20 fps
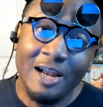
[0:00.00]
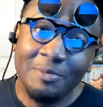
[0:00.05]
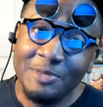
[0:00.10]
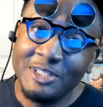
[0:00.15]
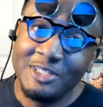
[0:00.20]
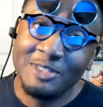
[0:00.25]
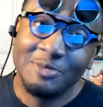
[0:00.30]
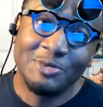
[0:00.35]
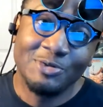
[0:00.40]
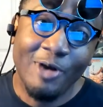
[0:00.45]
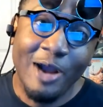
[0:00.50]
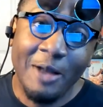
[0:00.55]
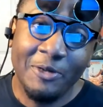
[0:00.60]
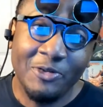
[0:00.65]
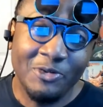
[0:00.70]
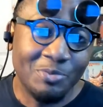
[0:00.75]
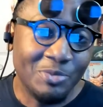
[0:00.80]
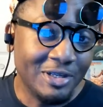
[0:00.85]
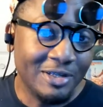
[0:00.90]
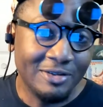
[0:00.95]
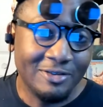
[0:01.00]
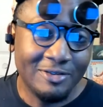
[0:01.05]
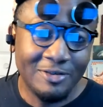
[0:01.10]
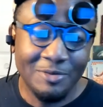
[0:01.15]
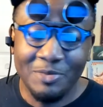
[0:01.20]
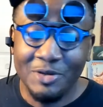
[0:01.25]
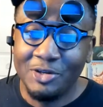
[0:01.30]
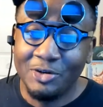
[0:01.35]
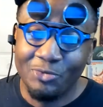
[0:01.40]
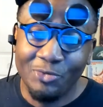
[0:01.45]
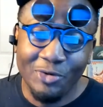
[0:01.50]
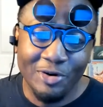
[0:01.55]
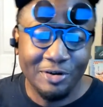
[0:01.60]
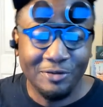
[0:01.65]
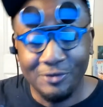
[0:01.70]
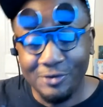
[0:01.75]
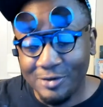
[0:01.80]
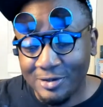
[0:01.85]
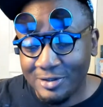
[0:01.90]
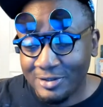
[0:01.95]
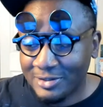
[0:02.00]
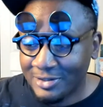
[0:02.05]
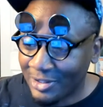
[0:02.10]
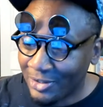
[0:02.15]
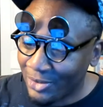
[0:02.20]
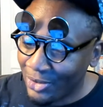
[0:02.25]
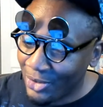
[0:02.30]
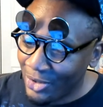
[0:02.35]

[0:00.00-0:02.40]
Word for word: subscribed to me to be in the running for it. So